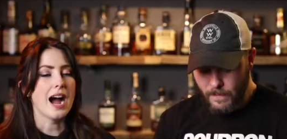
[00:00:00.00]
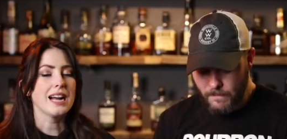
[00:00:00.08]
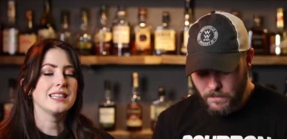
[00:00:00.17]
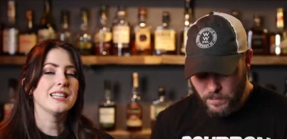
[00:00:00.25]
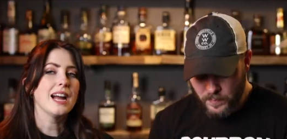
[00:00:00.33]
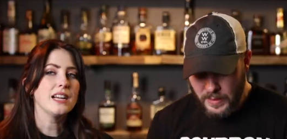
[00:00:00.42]

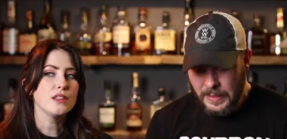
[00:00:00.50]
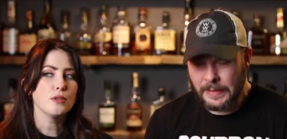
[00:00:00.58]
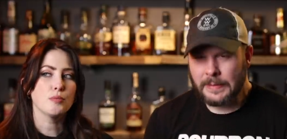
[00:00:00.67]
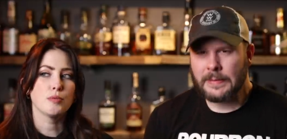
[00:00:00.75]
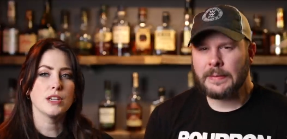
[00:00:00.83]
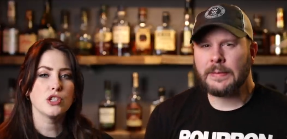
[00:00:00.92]
Speaker 1: I like
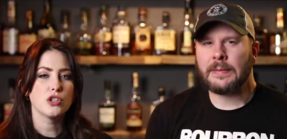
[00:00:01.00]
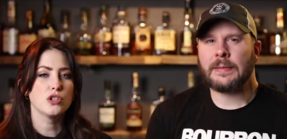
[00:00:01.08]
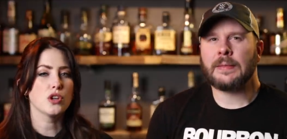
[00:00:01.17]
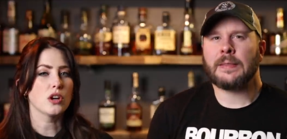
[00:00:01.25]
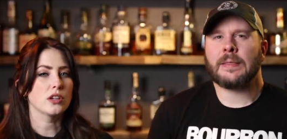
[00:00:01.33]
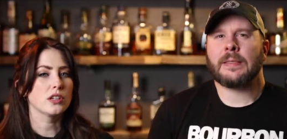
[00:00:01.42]
the rich,
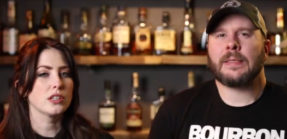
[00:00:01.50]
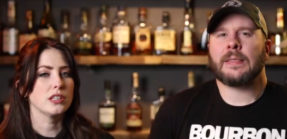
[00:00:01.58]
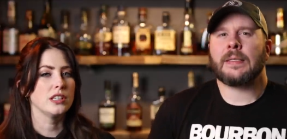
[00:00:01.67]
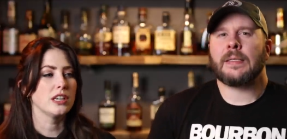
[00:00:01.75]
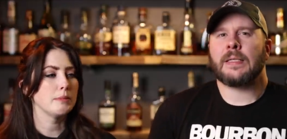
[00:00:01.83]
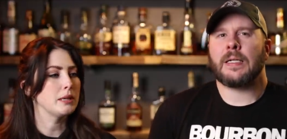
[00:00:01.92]
dark,
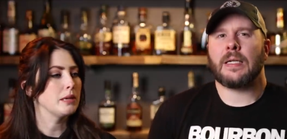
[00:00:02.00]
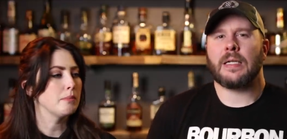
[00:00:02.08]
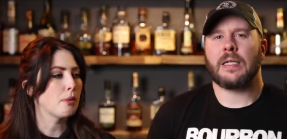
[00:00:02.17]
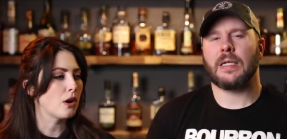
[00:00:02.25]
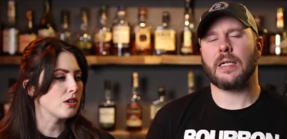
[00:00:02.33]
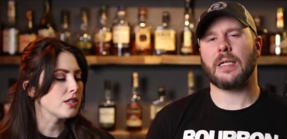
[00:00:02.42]

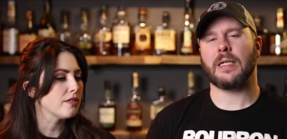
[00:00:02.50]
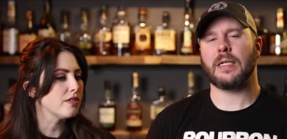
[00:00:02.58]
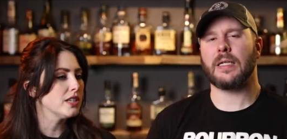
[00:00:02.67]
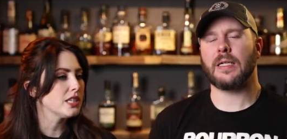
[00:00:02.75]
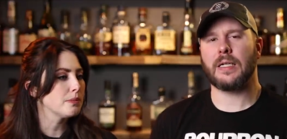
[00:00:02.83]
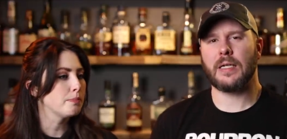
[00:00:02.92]
yummy parts of
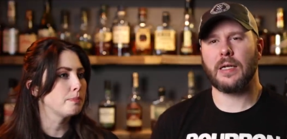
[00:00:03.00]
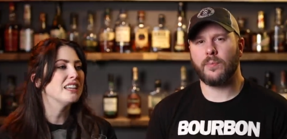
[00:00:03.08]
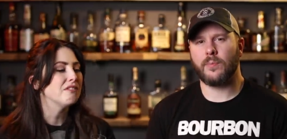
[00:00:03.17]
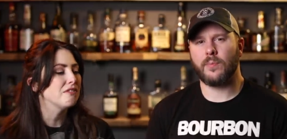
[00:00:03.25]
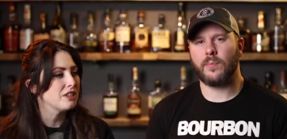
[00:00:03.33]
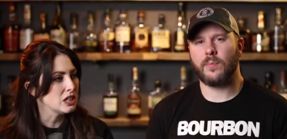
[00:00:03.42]
this.
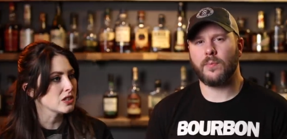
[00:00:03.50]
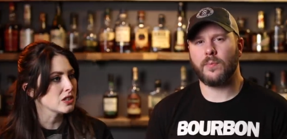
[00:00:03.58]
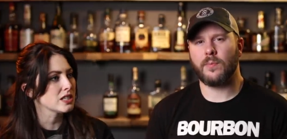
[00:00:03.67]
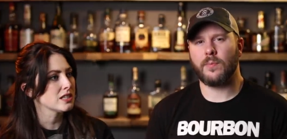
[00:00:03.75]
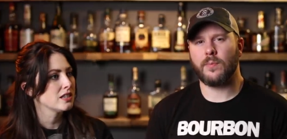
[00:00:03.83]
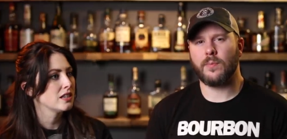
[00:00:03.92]
It
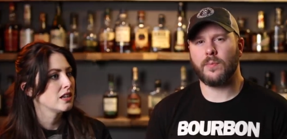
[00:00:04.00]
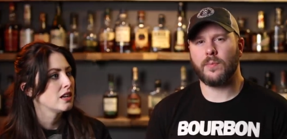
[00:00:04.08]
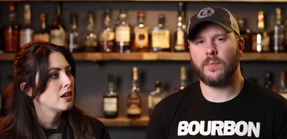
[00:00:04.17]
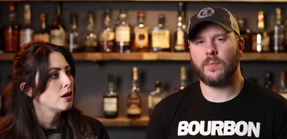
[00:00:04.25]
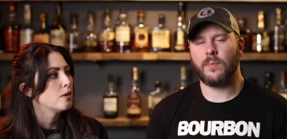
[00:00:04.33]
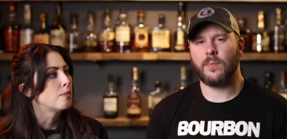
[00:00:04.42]
feels
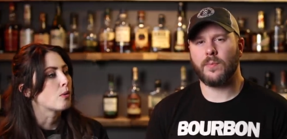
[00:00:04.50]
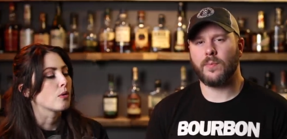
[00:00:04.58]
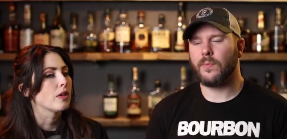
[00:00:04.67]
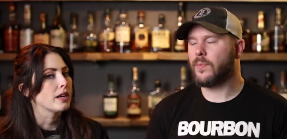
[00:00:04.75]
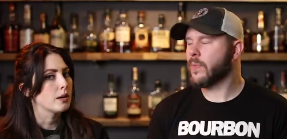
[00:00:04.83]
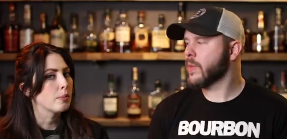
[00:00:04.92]

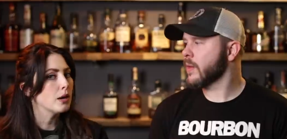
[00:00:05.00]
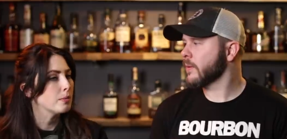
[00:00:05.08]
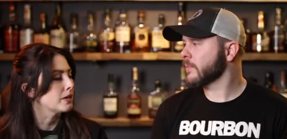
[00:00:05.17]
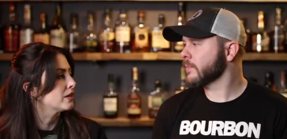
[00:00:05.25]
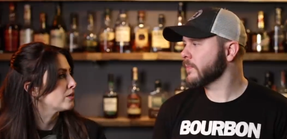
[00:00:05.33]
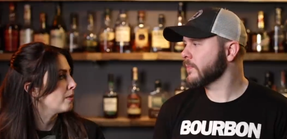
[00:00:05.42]
more like a
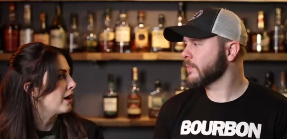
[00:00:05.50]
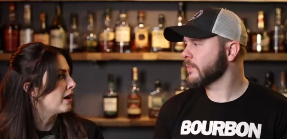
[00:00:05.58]
bourbon as